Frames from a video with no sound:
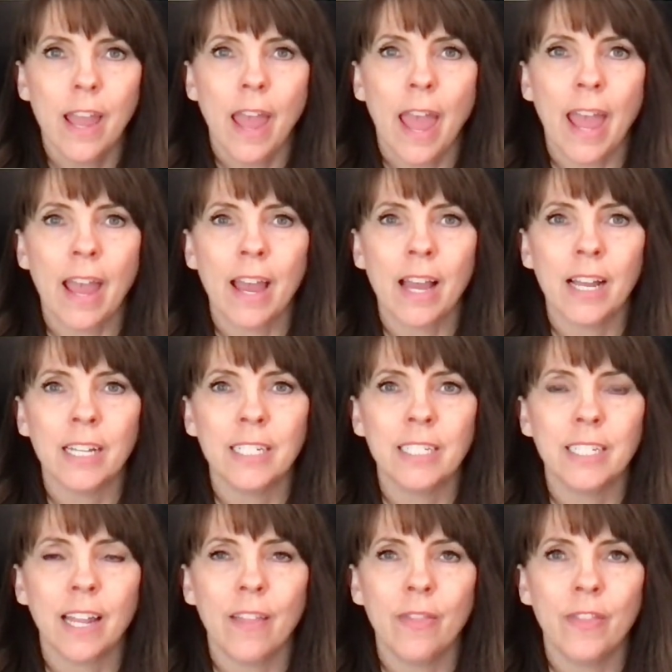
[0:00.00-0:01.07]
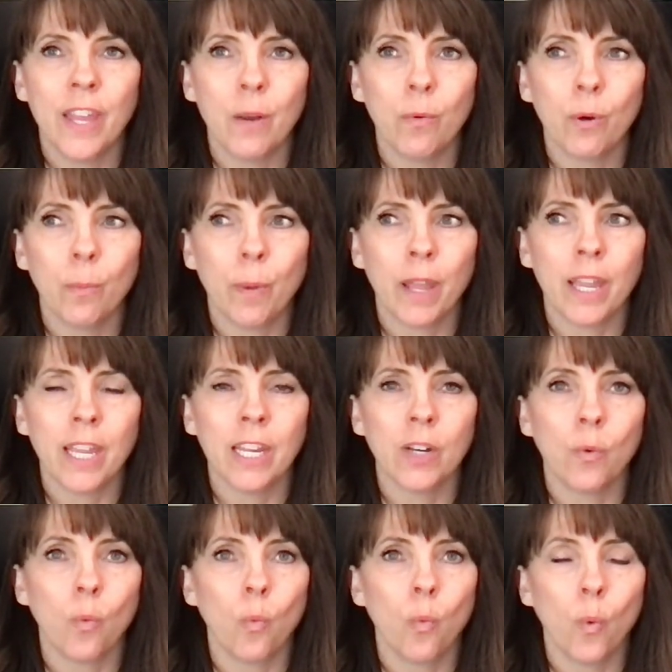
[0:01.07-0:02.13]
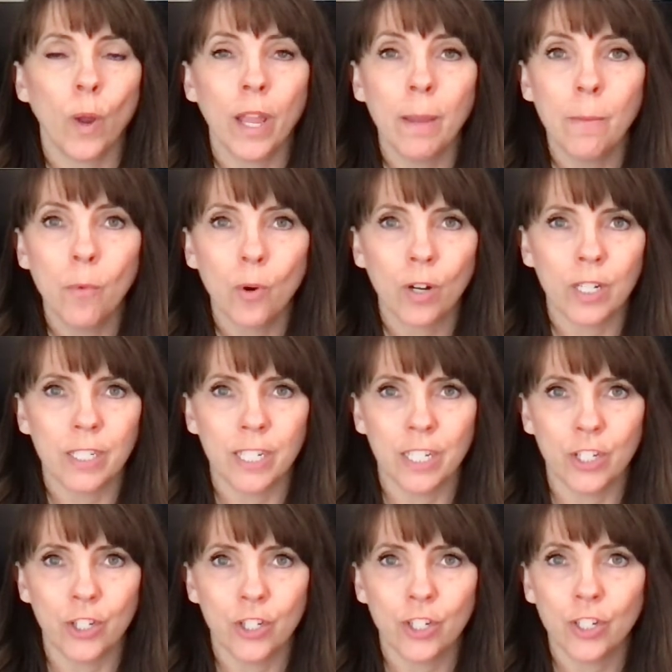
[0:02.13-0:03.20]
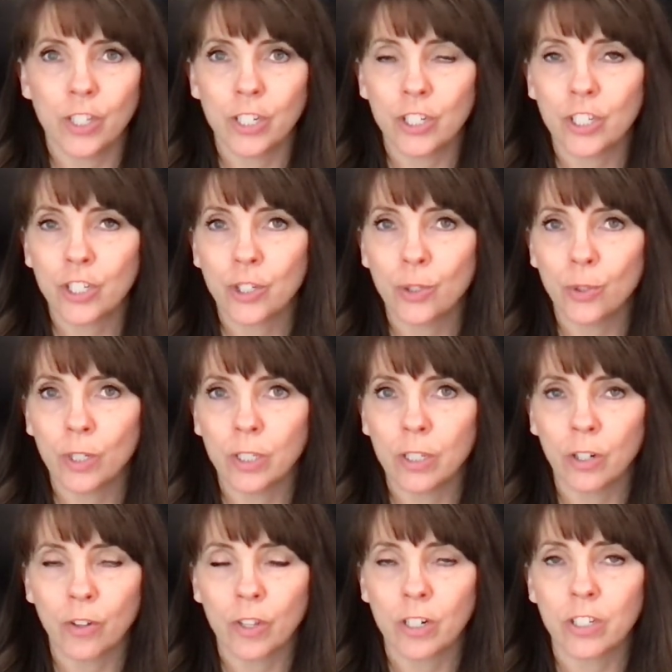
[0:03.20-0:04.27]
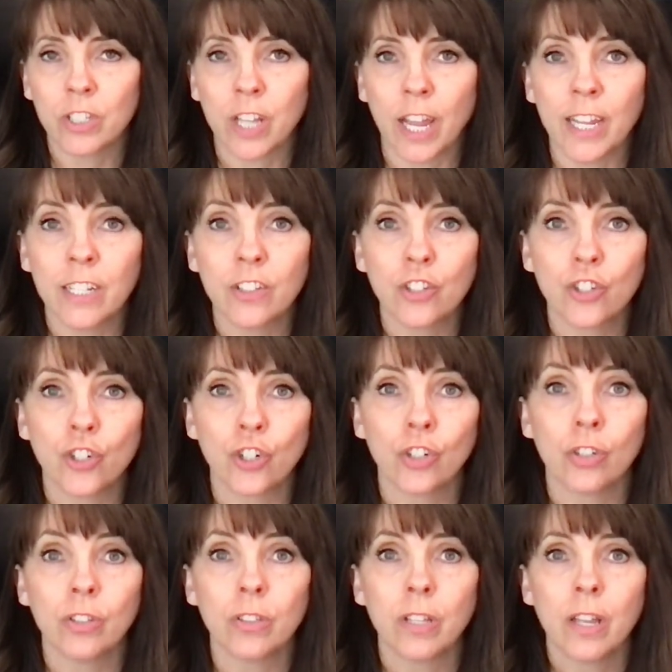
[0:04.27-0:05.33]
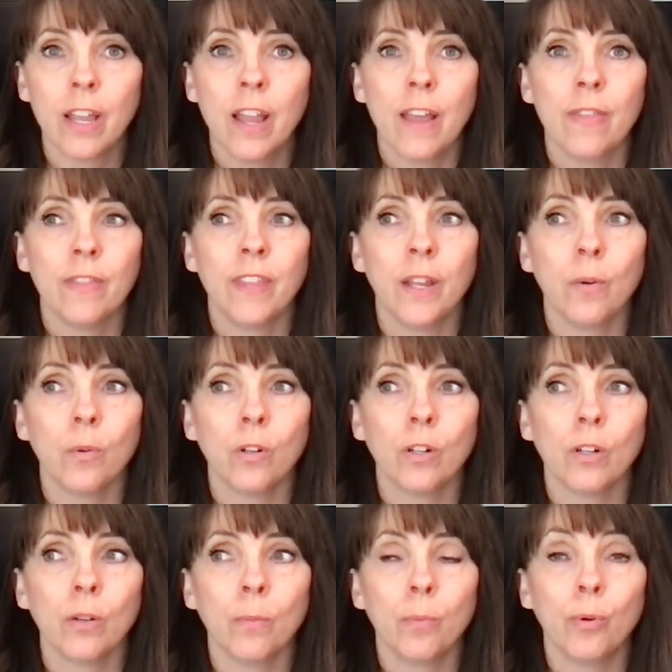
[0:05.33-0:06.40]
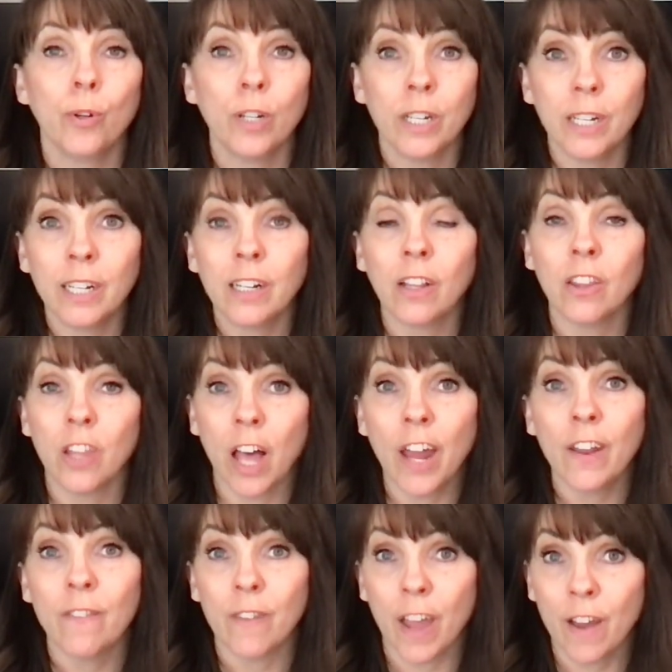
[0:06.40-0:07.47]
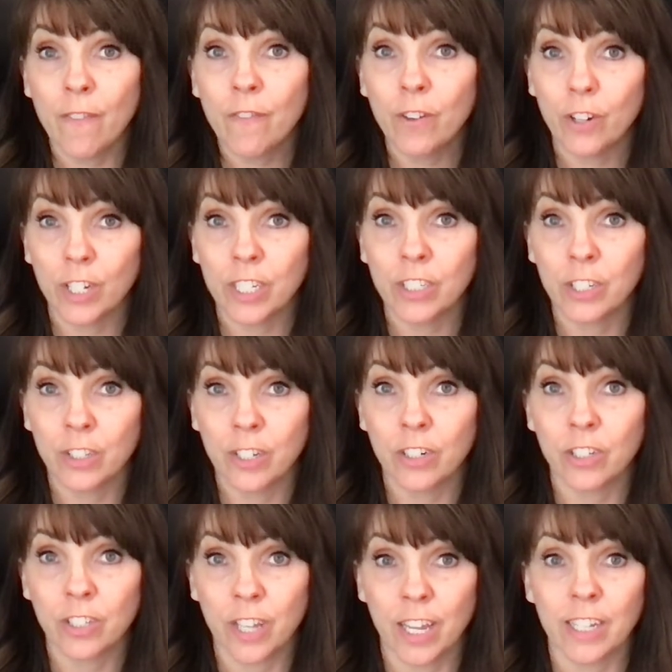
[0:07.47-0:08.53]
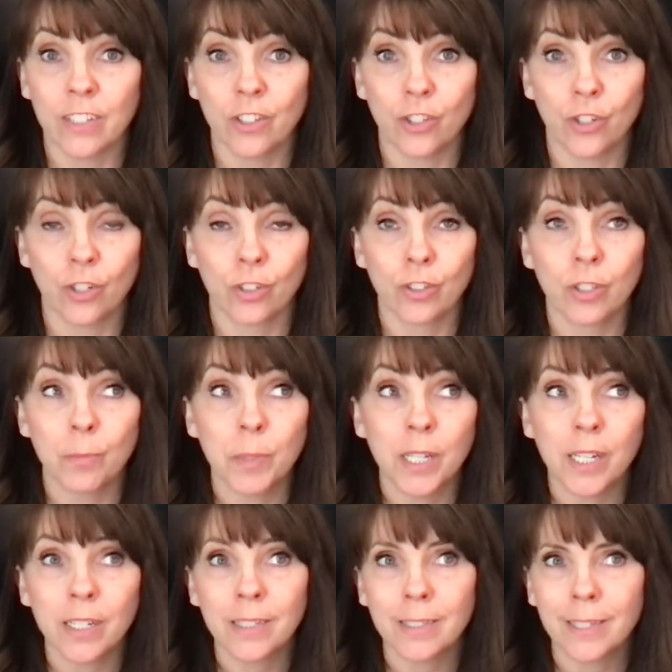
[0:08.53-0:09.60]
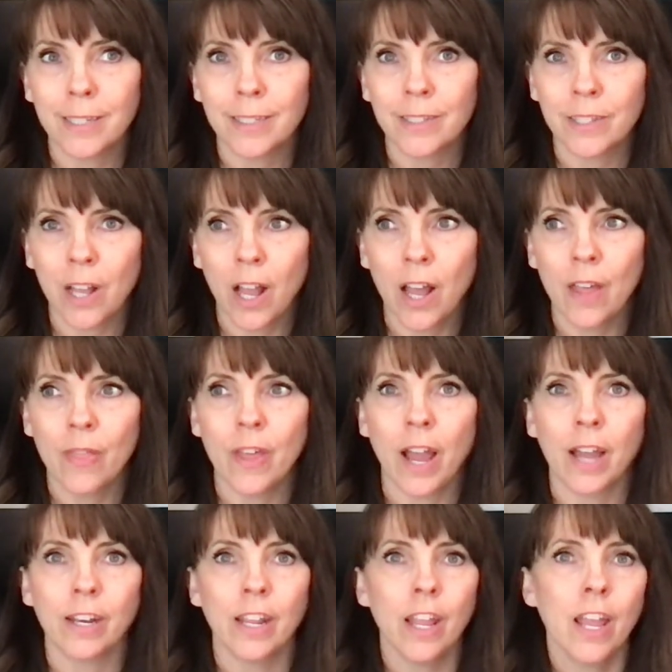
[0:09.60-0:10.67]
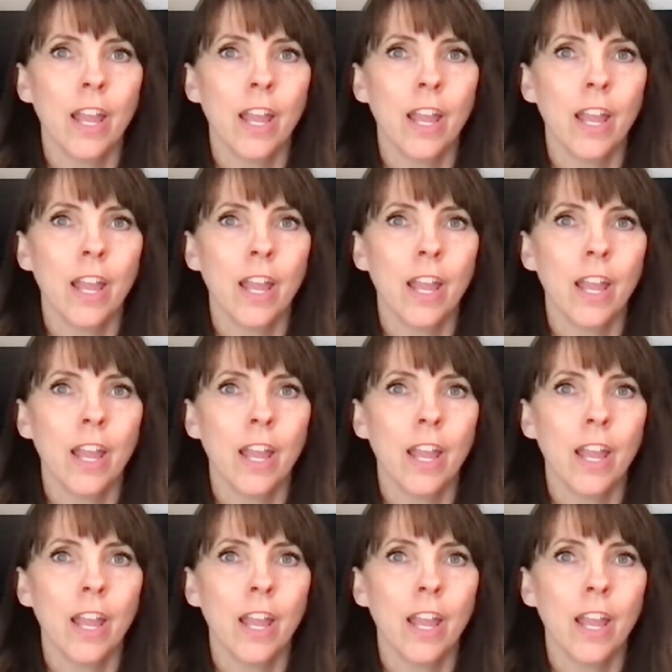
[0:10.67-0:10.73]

and they were paying way more attention to their their science journals. They were putting in a lot of effort into their science journals because they saw that